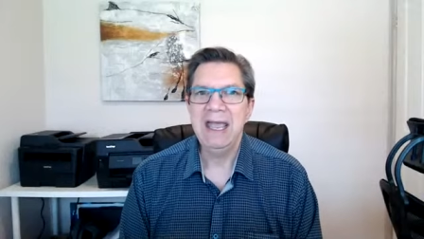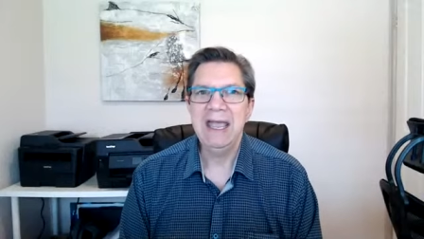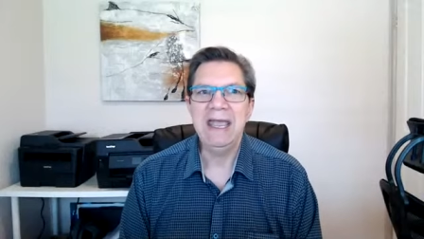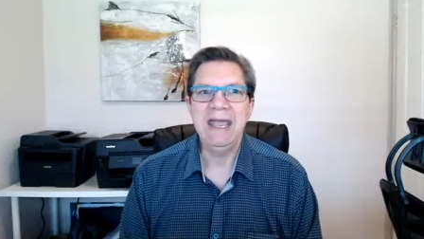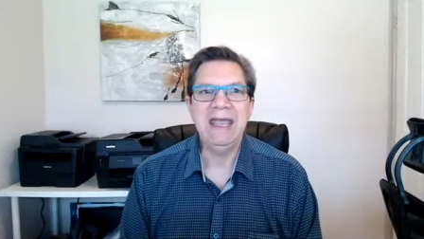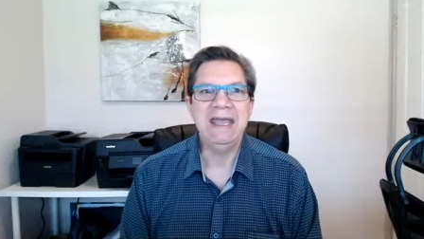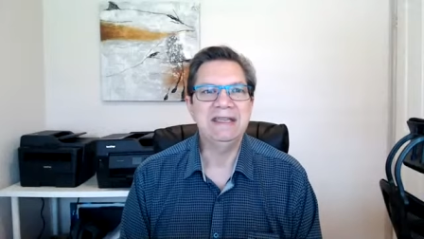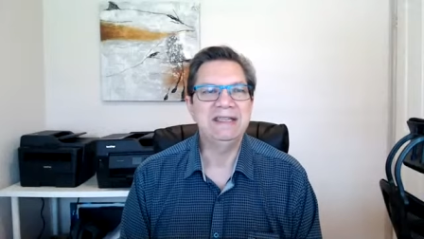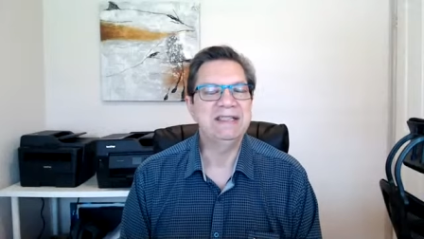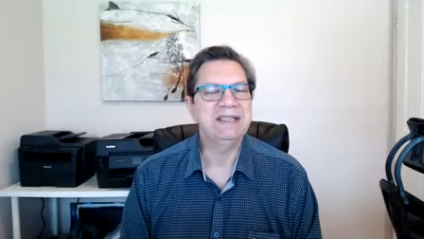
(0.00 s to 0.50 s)

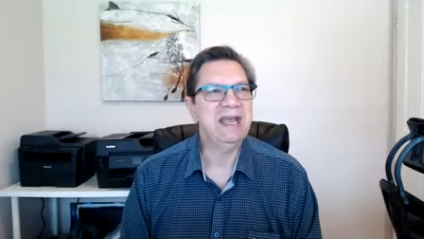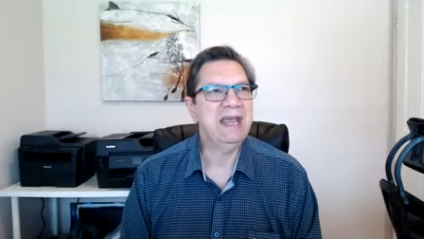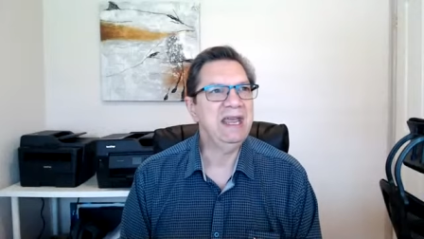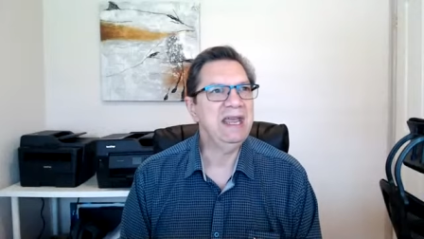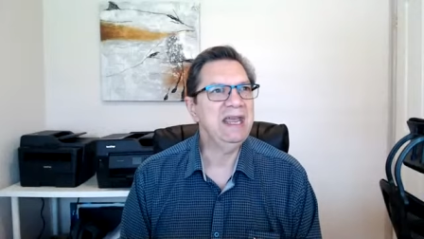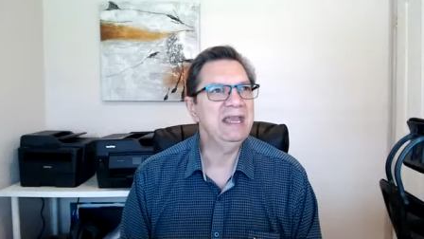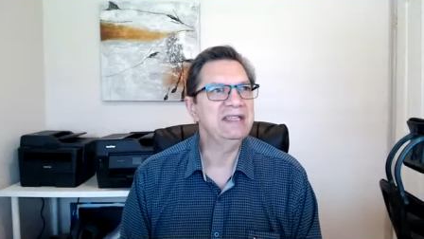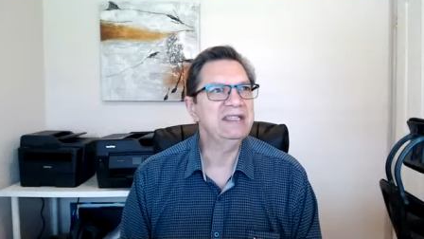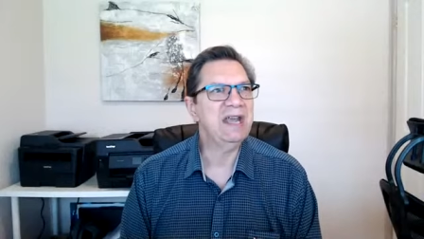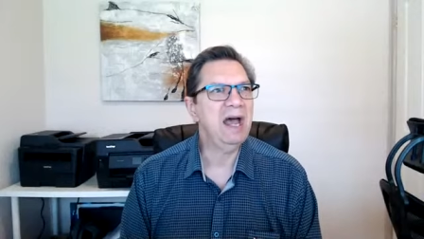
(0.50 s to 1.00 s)
It's
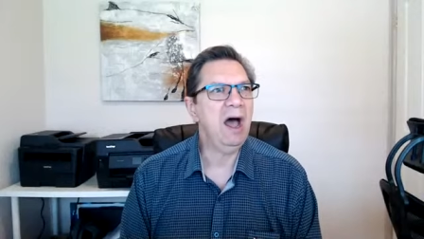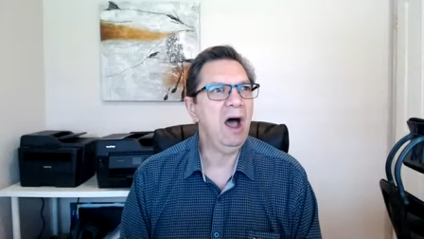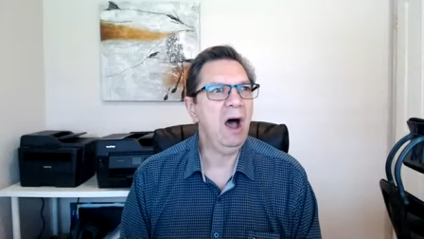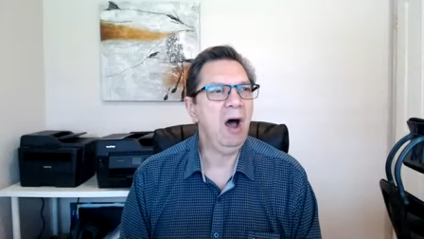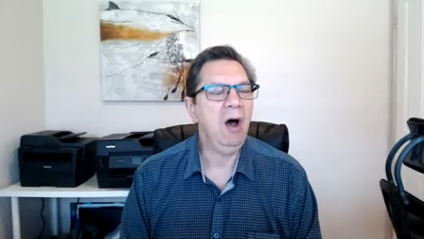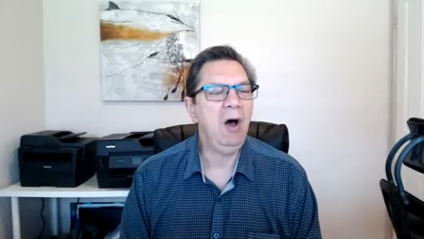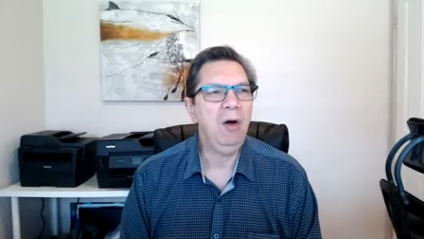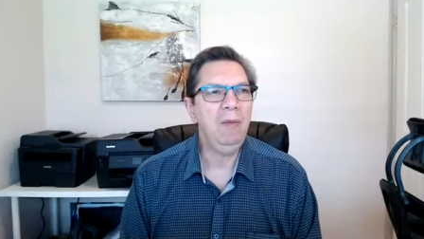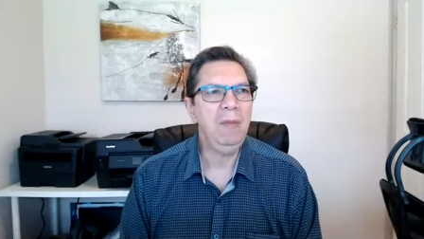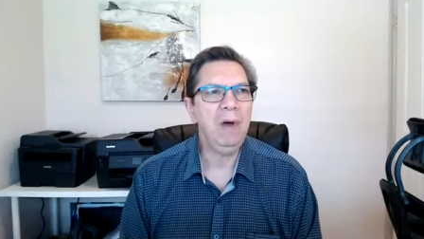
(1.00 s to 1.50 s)
it's
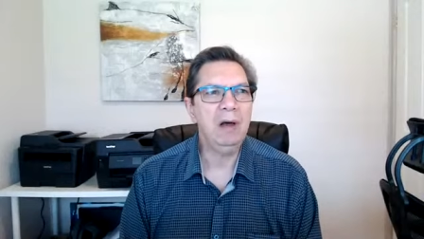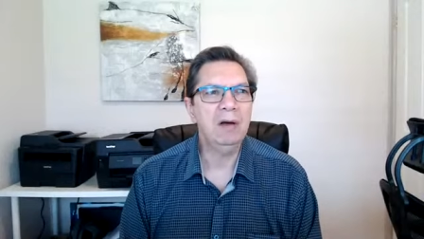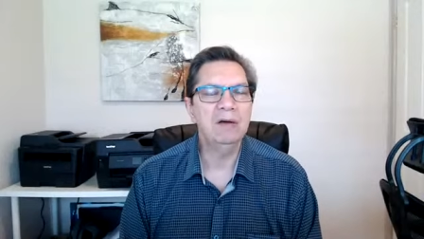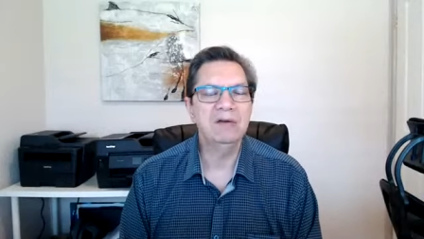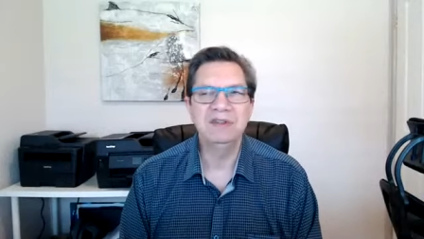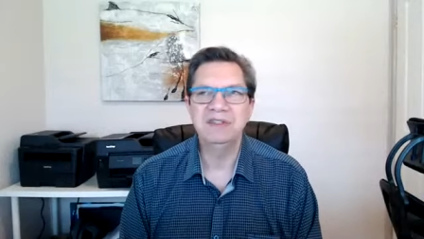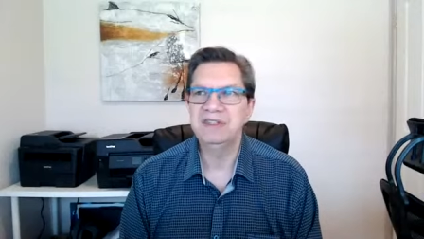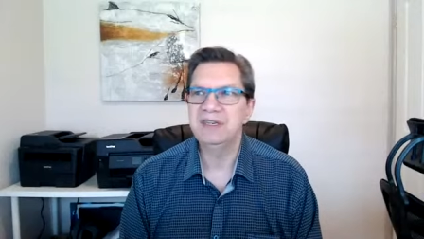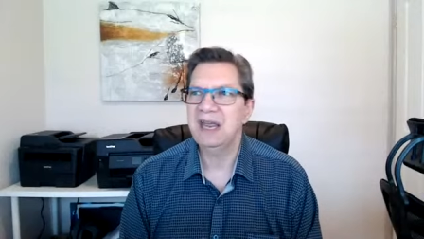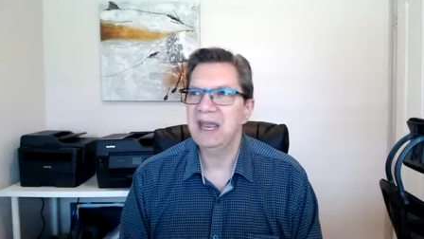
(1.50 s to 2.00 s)

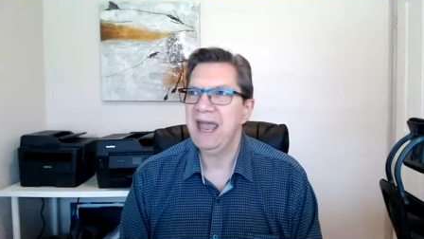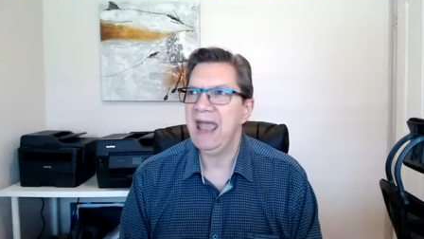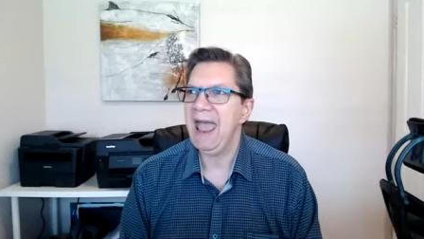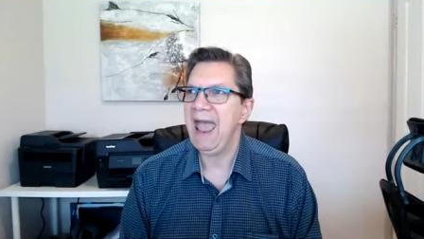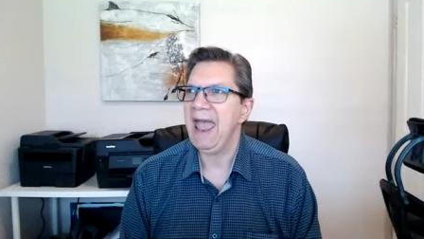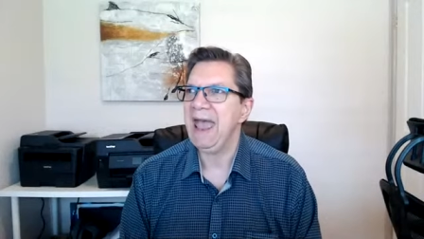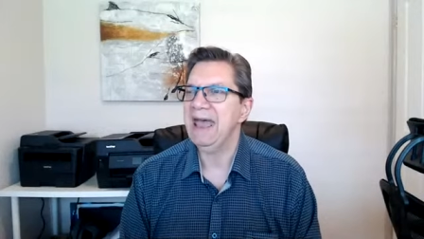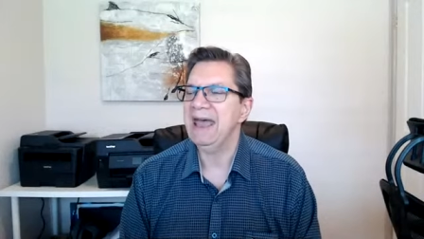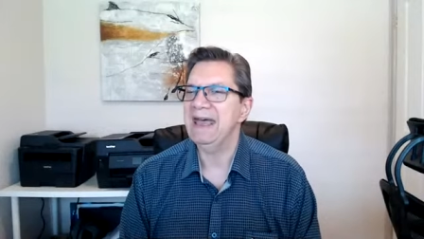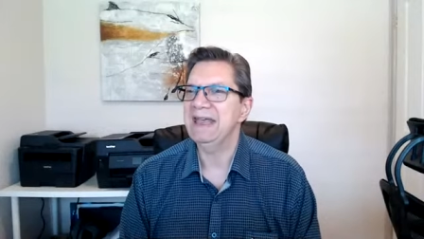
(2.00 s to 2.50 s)
almost
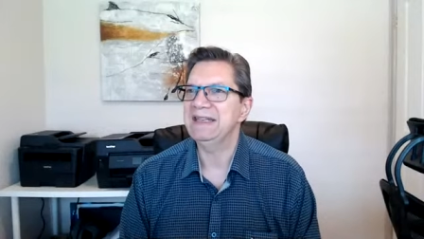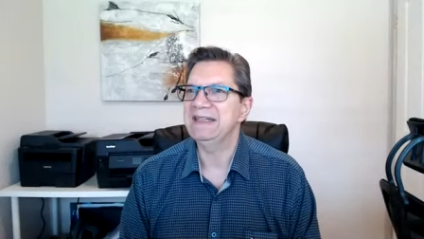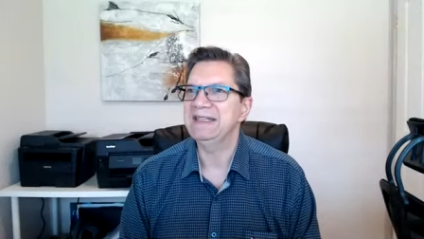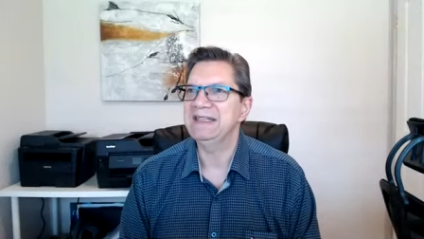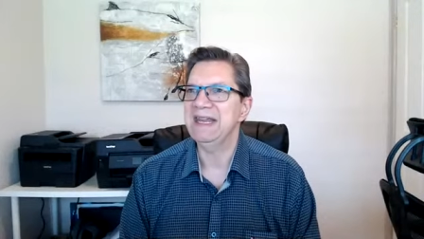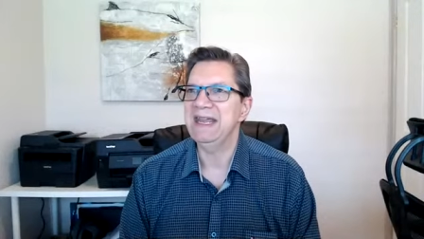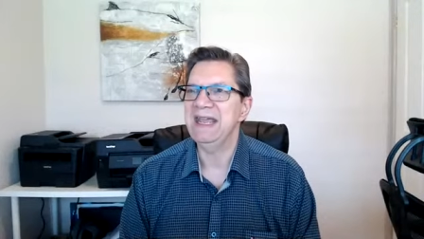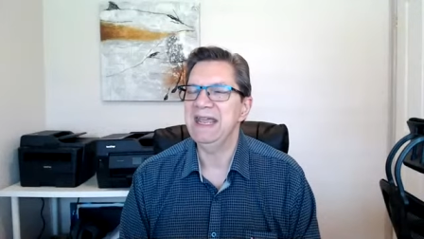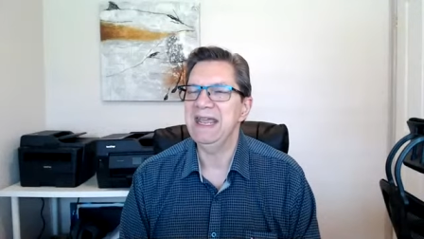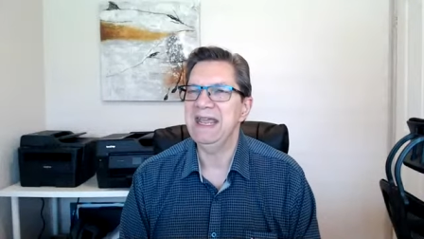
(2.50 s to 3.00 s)

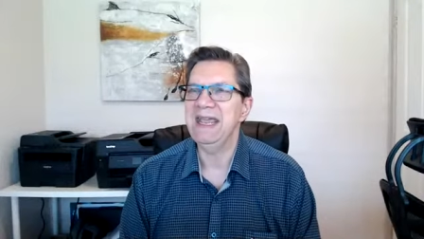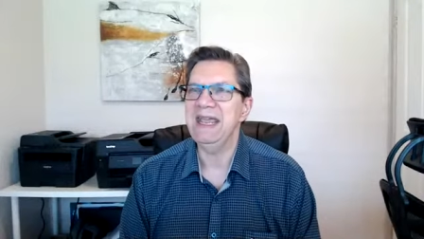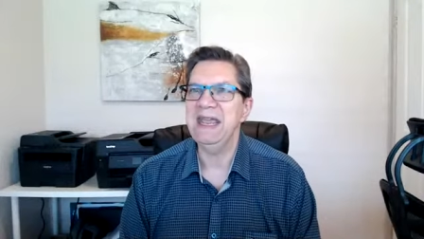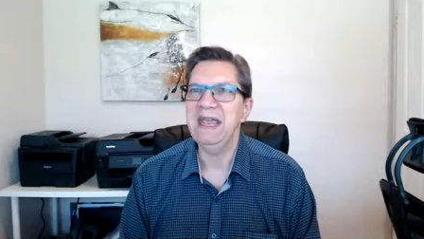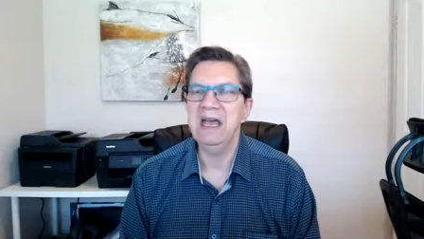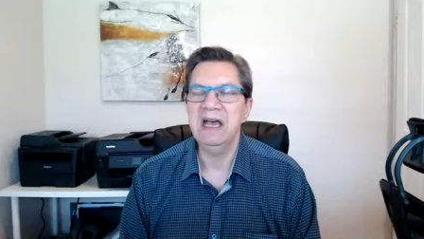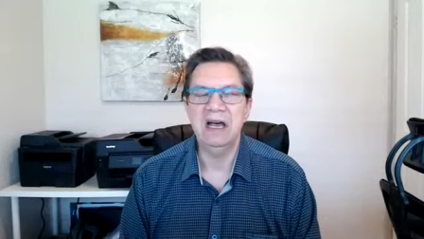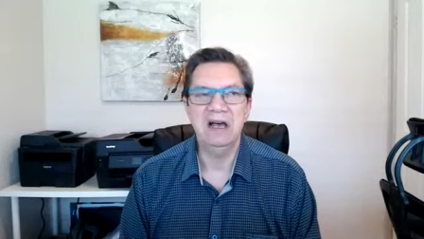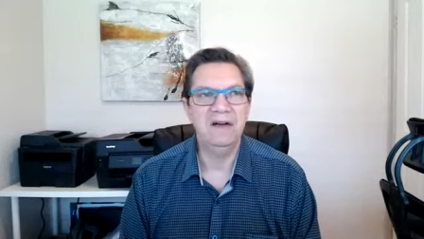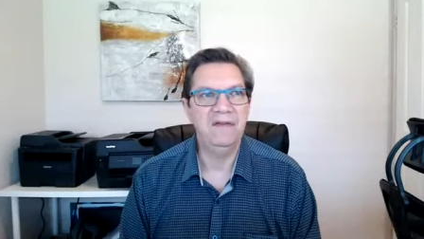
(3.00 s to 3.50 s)
as
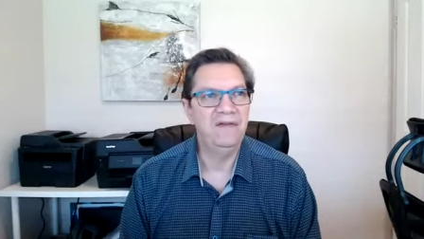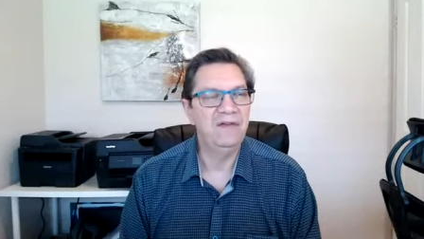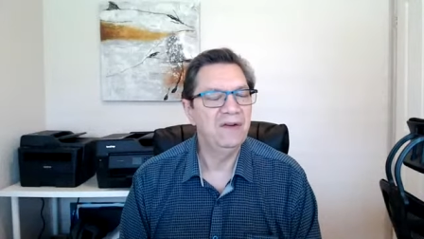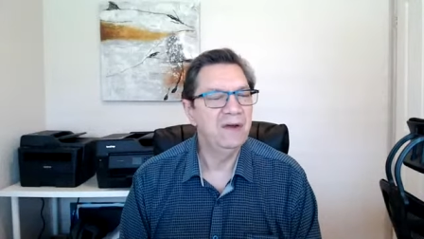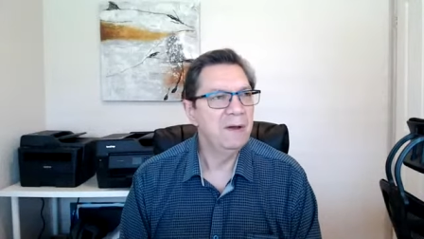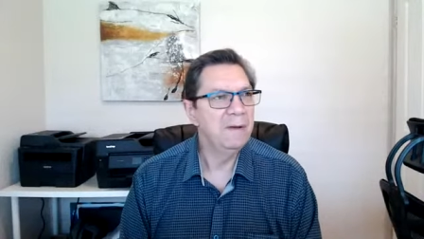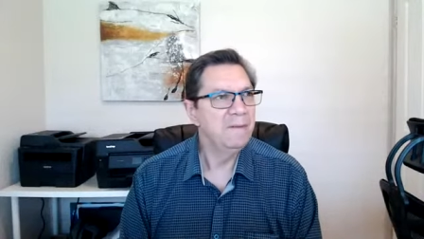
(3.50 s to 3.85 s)
if